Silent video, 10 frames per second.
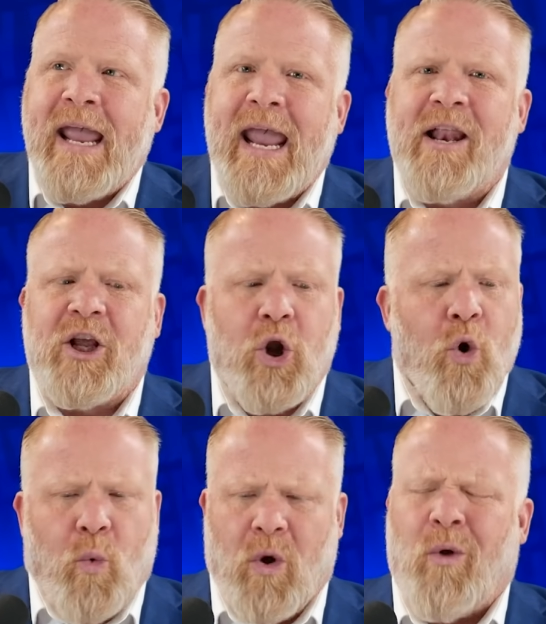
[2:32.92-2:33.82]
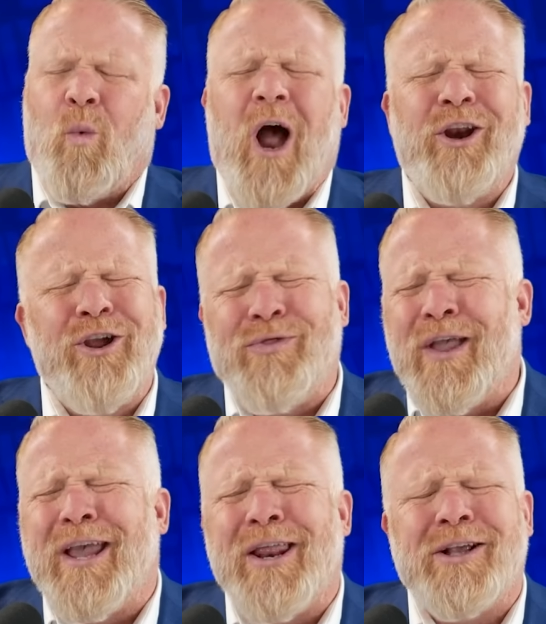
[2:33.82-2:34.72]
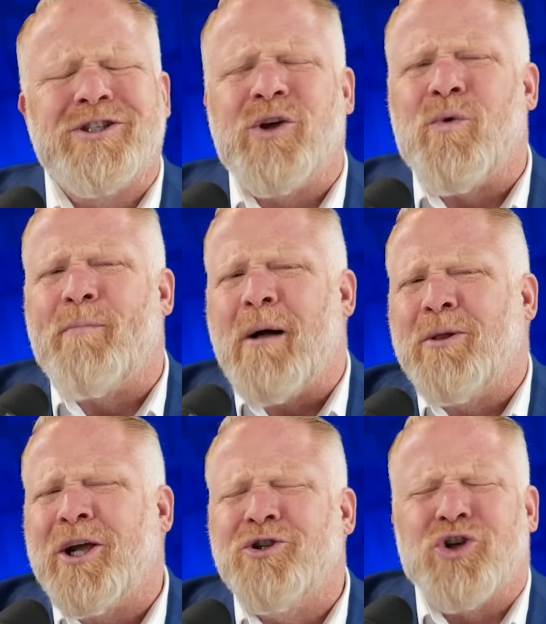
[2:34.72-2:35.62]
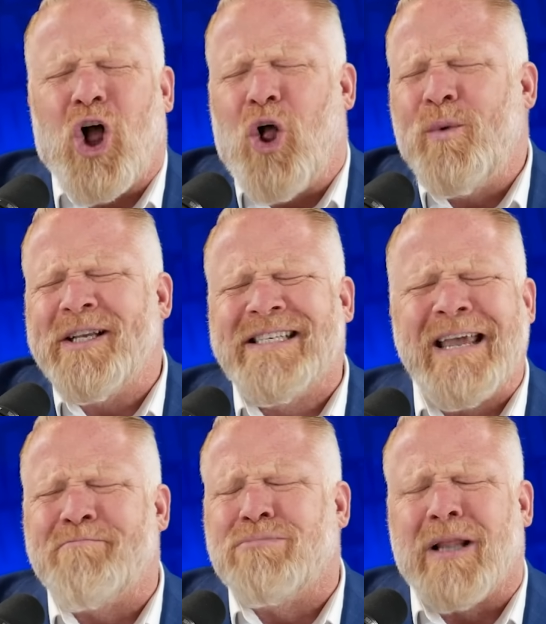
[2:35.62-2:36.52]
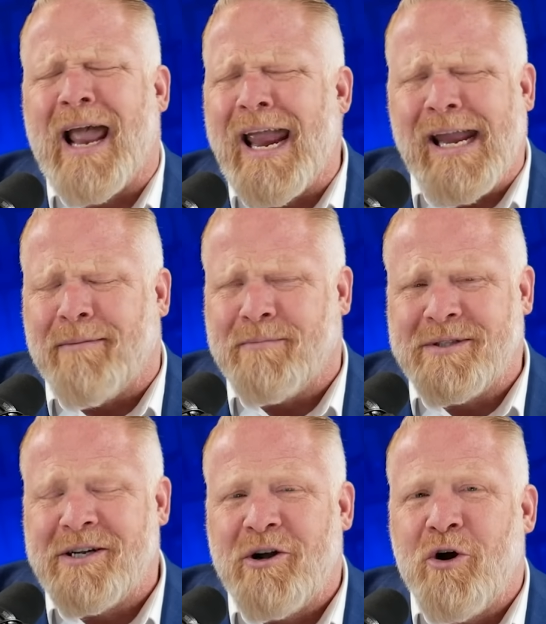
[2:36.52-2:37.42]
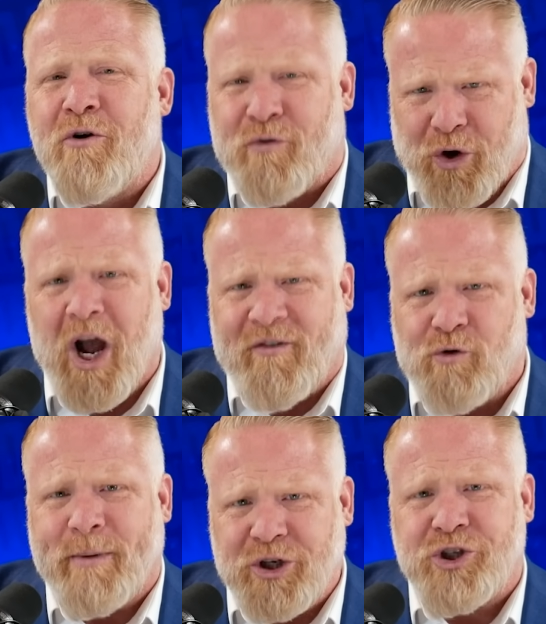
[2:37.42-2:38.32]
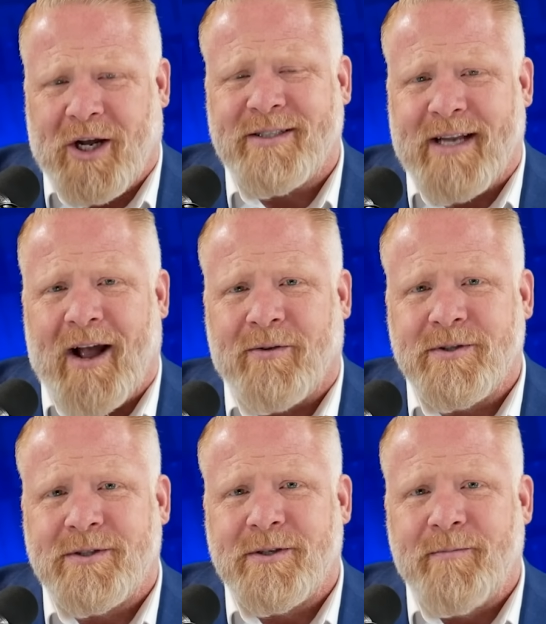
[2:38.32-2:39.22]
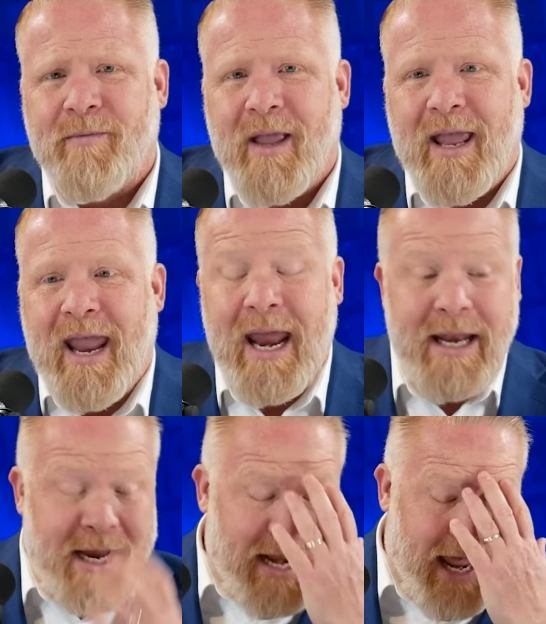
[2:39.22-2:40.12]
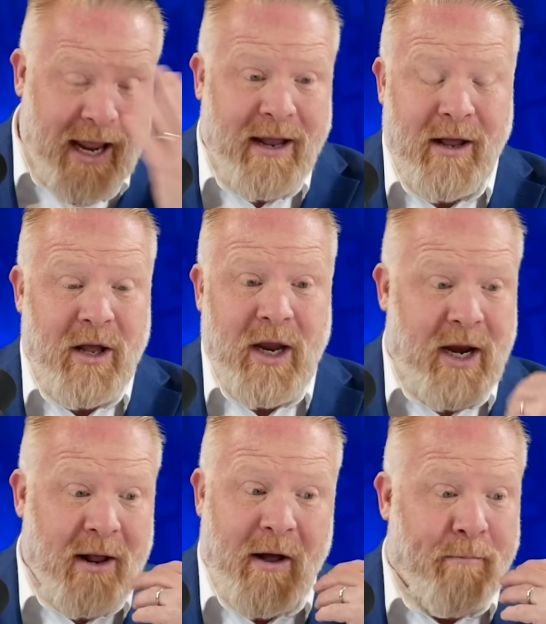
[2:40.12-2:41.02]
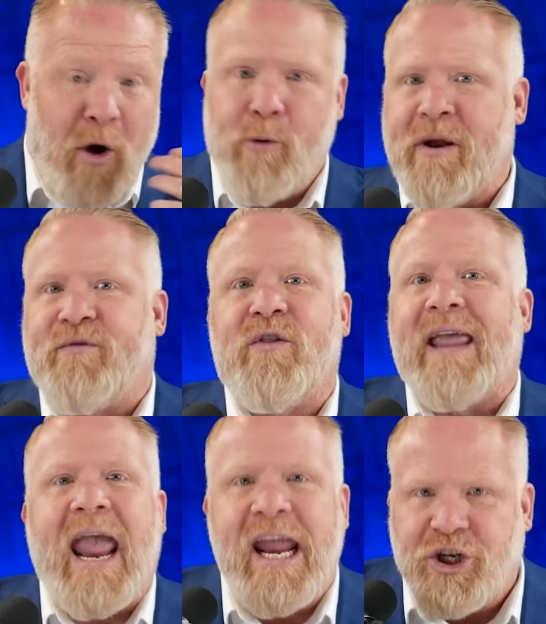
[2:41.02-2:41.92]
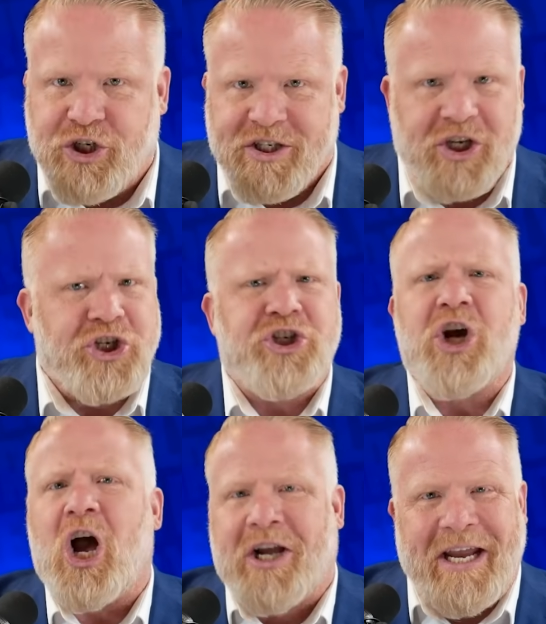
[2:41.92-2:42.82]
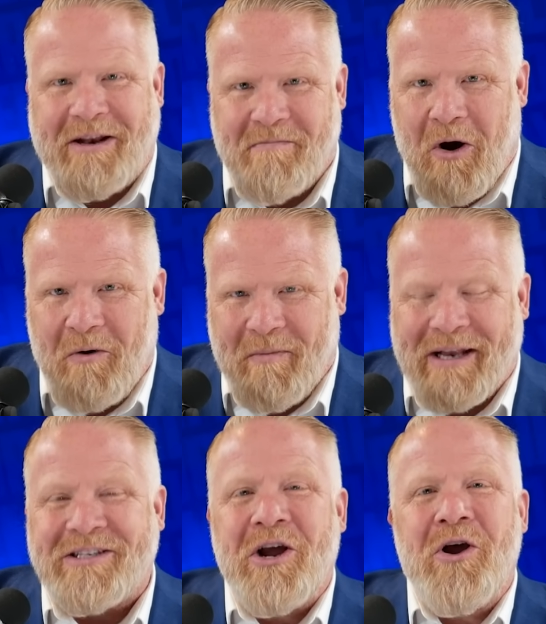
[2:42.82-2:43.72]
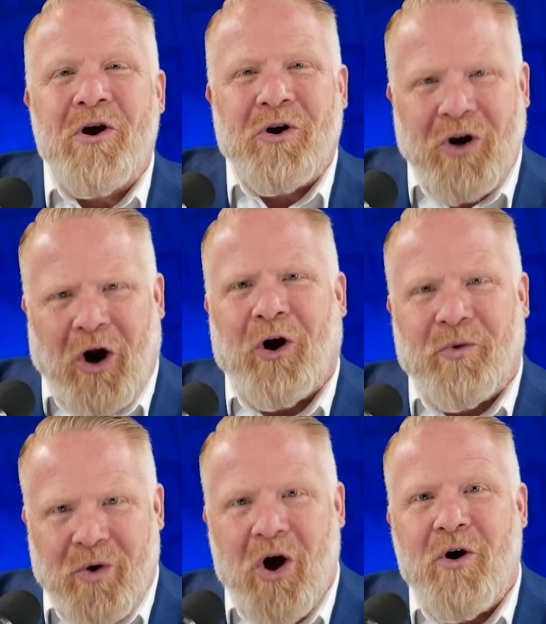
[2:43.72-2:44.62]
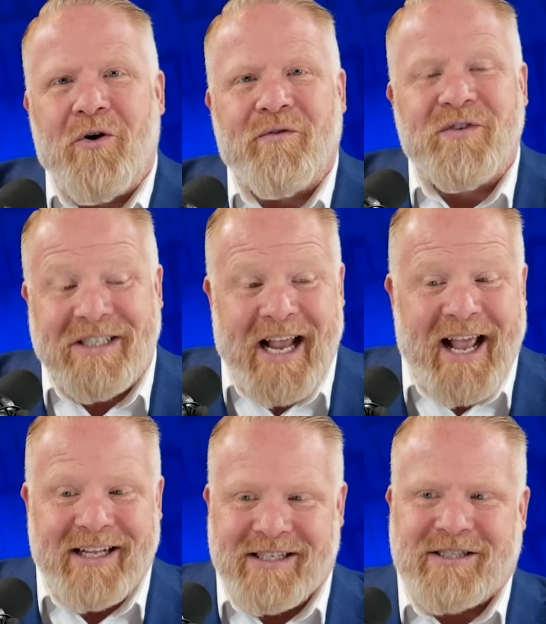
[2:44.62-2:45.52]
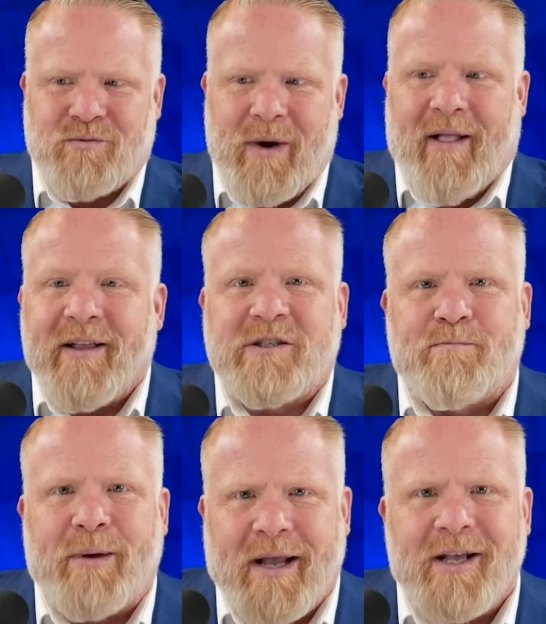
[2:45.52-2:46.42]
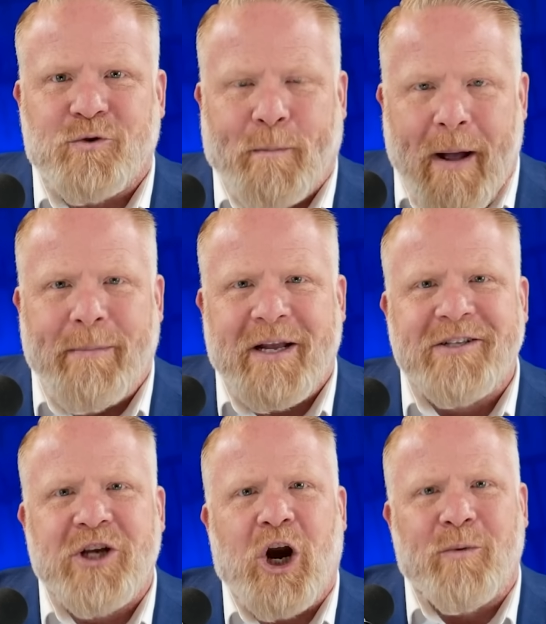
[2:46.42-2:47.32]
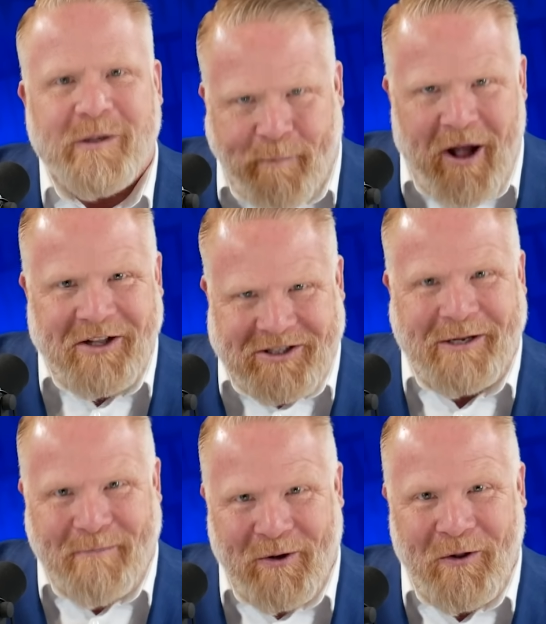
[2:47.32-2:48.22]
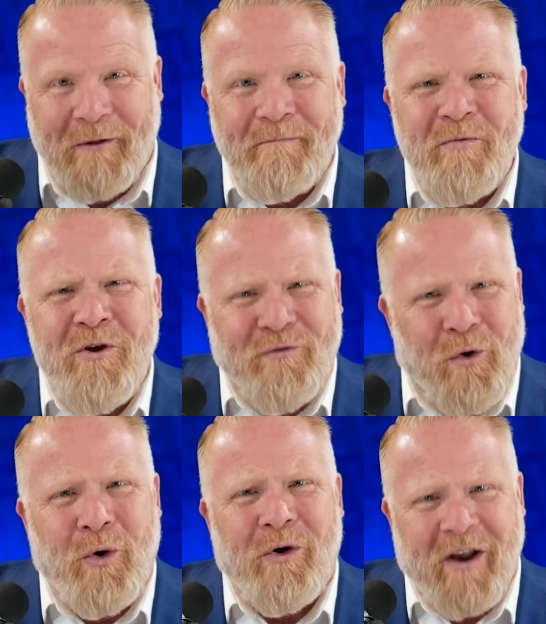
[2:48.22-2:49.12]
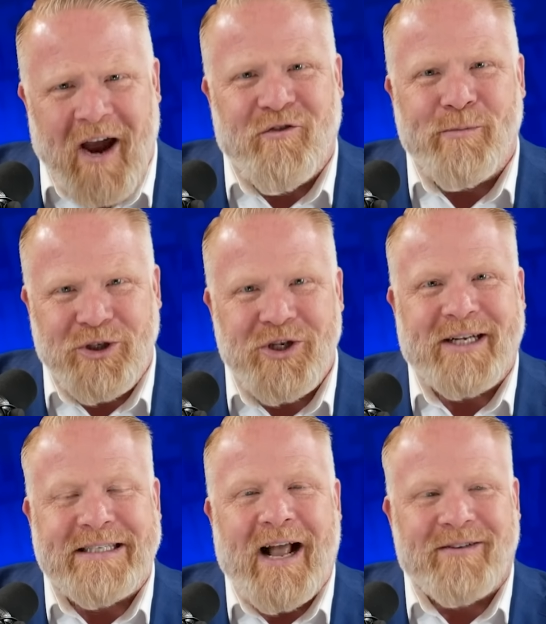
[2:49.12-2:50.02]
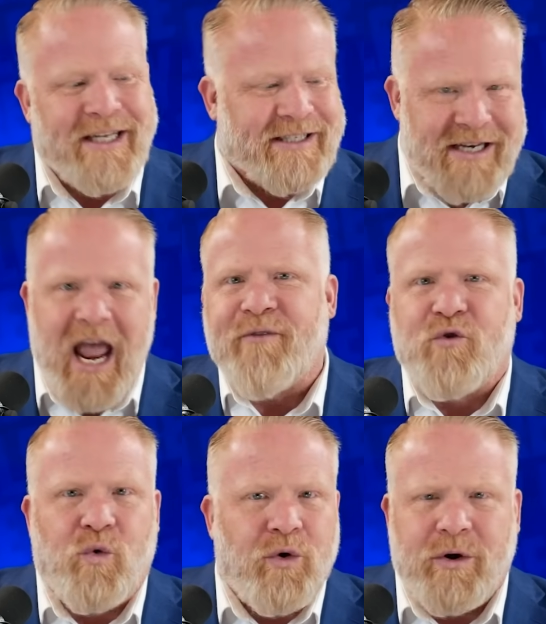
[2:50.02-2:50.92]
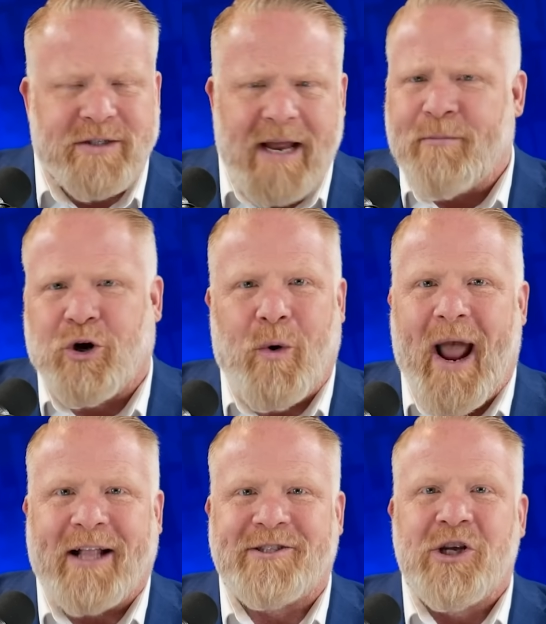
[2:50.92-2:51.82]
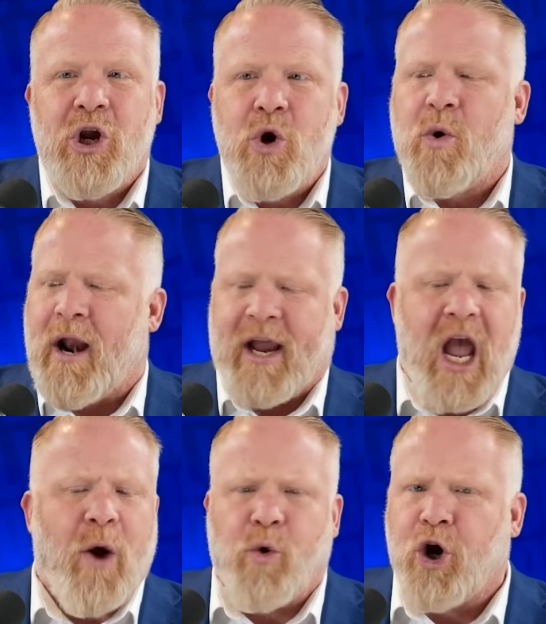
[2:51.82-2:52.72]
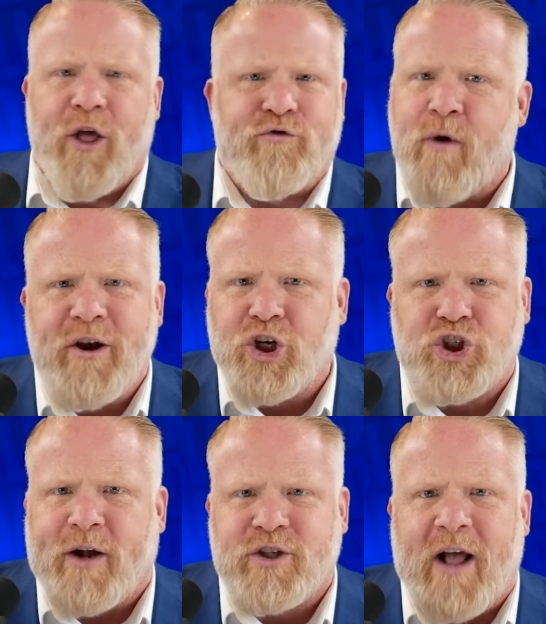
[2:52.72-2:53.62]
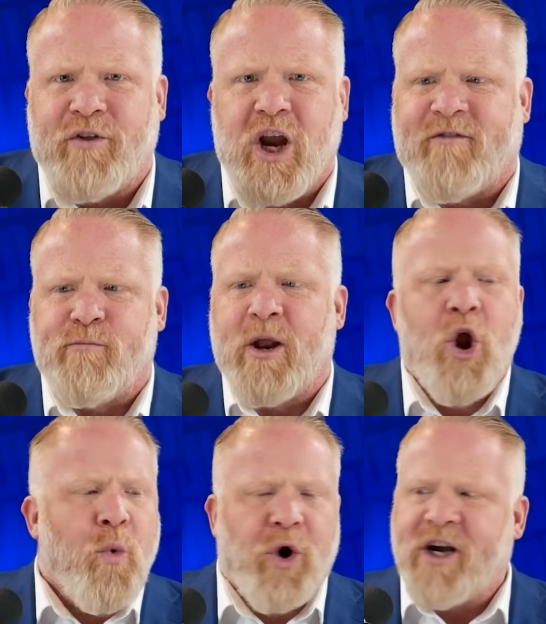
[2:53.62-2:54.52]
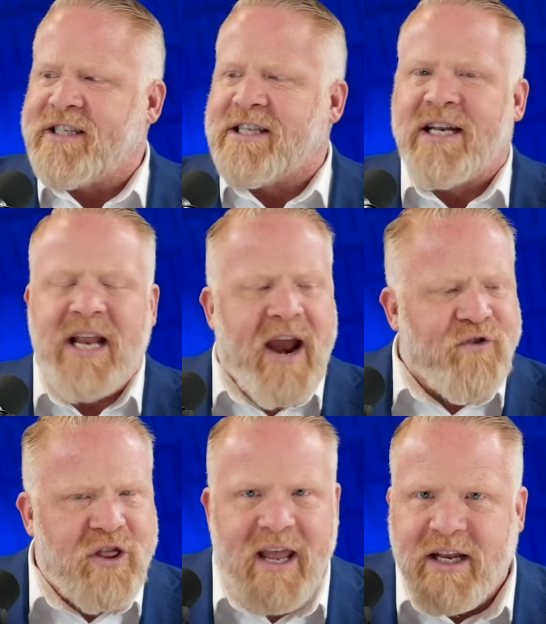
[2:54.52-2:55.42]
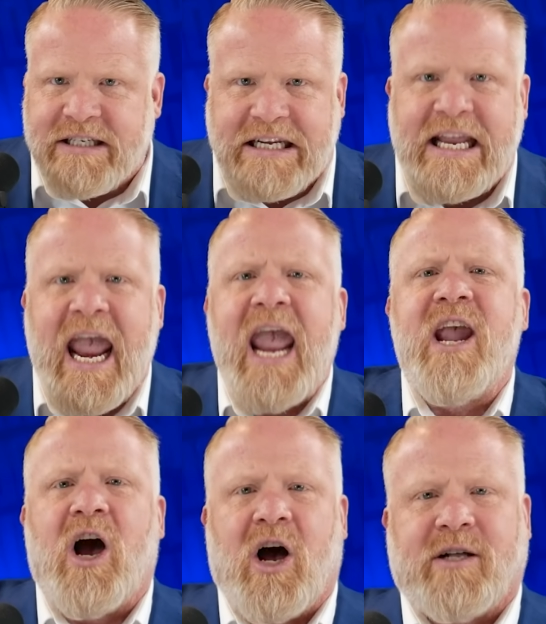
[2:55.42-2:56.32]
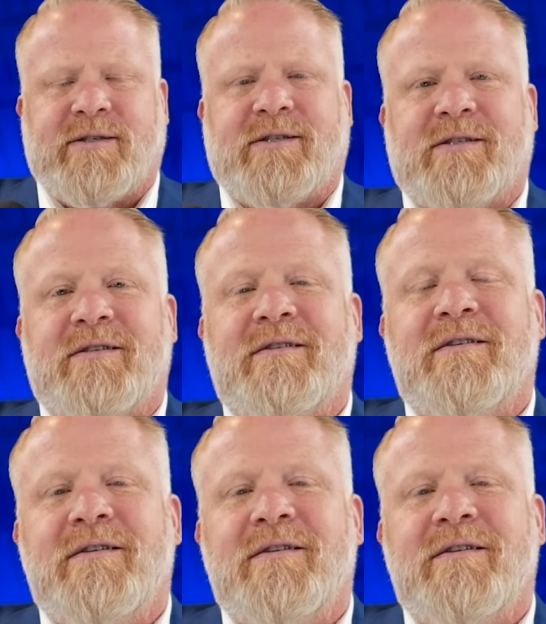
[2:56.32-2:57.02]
And why do you think it is that Republicans always get blamed for government shutdowns? And in a moment for the ages, a shocking moment, Karl Rove says, well, it's because Republicans are responsible for the government shutdowns. It's never Democrats who are like, yeah, we're going to threaten to shut down the government. We're going to send everything into chaos